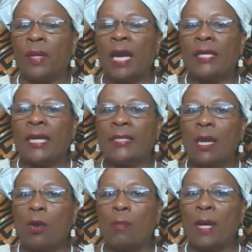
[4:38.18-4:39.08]
And that's
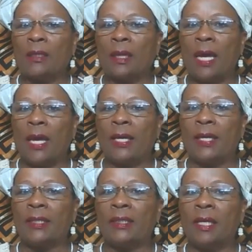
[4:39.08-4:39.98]
how Obatala
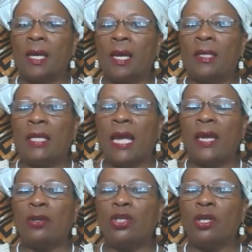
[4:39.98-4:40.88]
is. The
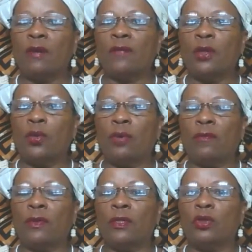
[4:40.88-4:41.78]
energy of the
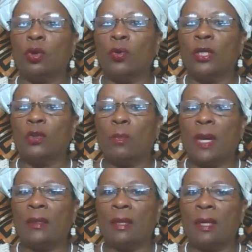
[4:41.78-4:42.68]
universe known as
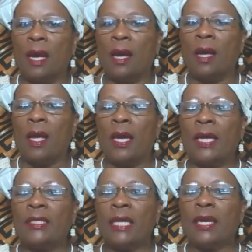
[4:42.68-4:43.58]
Obatala
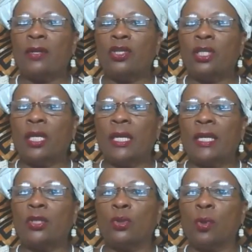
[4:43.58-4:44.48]
is the energy that
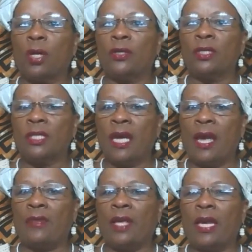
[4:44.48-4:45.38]
lets you
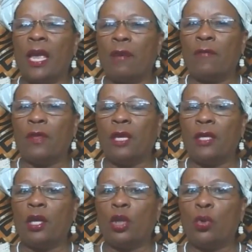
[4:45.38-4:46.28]
understand that everything
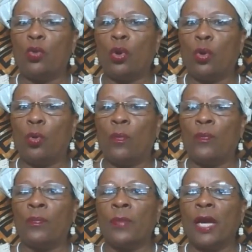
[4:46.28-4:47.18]
that you know
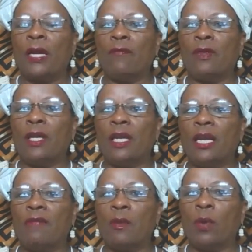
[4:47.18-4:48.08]
and everything that
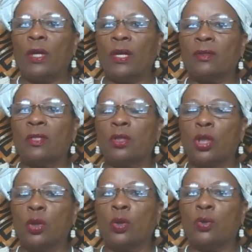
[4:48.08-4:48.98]
everyone else
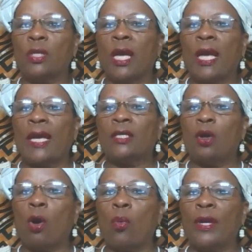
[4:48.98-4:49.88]
knows is
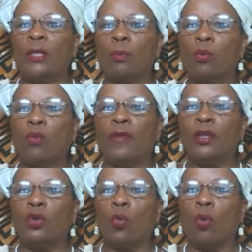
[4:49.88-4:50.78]
always moving
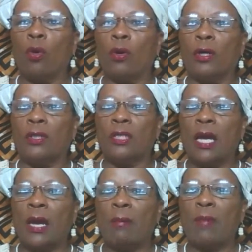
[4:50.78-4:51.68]
towards
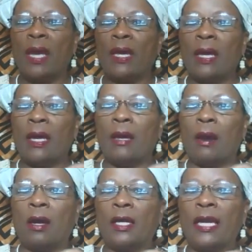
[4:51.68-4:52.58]
making a
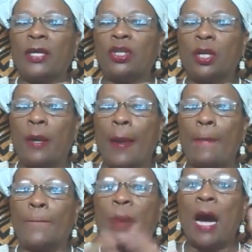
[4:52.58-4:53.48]
connection and
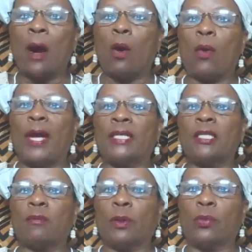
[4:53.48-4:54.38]
pow,
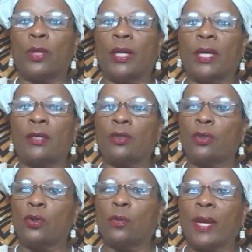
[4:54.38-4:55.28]
exploding into
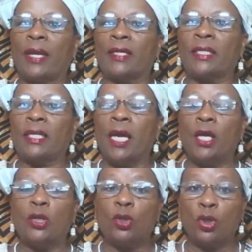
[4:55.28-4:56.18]
humanity.
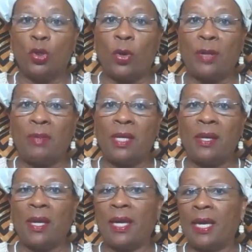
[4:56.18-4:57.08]
So join me
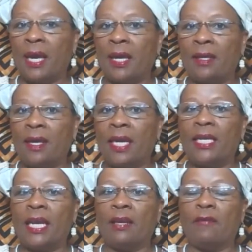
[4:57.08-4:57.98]
again at
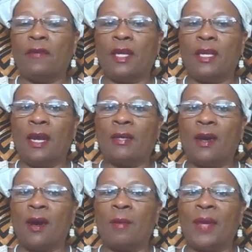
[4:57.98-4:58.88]

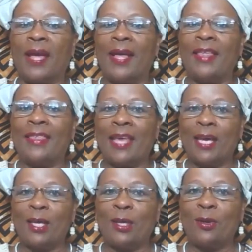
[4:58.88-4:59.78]
yeyefini.com.
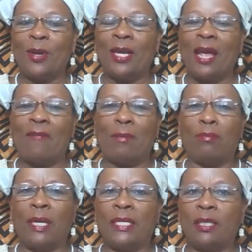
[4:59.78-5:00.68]
Thank you and have
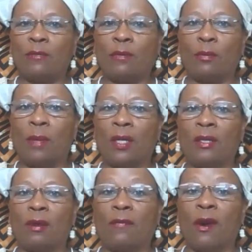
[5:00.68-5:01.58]
a blissful month
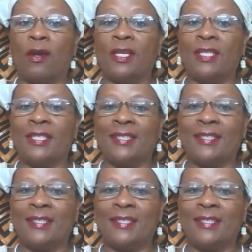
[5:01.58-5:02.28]
of August.